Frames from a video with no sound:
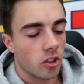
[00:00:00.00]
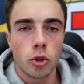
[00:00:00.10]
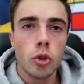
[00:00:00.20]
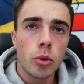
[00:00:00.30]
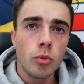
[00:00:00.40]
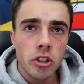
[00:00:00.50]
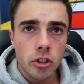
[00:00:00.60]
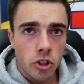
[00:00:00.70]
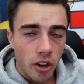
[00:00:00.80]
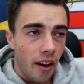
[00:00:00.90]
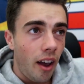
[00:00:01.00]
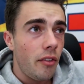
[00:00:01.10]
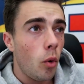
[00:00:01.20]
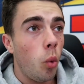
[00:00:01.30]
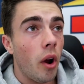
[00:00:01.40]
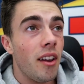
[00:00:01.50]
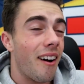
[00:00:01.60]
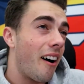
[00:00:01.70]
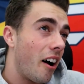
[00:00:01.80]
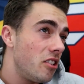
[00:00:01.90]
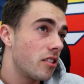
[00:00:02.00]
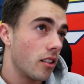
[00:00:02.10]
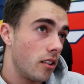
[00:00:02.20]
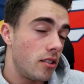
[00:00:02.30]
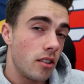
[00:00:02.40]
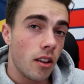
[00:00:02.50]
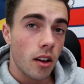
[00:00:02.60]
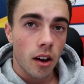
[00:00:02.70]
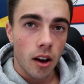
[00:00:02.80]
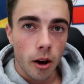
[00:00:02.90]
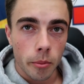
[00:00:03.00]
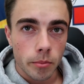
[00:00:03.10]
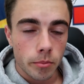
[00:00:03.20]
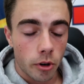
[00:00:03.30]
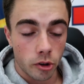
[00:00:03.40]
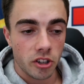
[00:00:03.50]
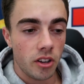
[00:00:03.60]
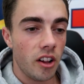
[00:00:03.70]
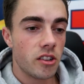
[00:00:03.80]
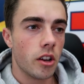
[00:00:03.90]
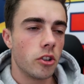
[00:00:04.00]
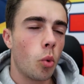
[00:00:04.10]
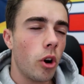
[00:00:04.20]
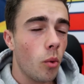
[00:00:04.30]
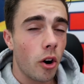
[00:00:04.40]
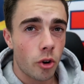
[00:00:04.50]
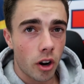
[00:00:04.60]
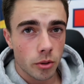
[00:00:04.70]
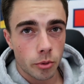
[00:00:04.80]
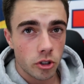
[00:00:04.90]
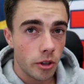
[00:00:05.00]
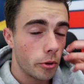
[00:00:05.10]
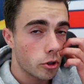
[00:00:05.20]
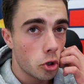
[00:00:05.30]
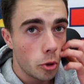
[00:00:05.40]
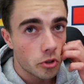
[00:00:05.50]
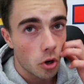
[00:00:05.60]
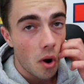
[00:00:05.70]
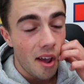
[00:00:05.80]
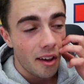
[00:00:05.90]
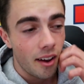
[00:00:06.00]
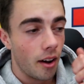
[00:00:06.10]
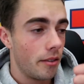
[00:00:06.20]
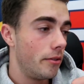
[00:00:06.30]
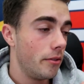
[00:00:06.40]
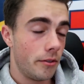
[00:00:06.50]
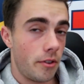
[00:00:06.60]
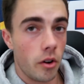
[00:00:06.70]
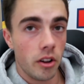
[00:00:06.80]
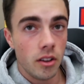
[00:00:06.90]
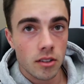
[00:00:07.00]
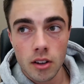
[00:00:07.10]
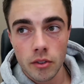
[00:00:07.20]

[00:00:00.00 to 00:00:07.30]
so do some research. I have a whey isolate um, protein. It's uh, 21 grams of protein per scoop, so uh, very easy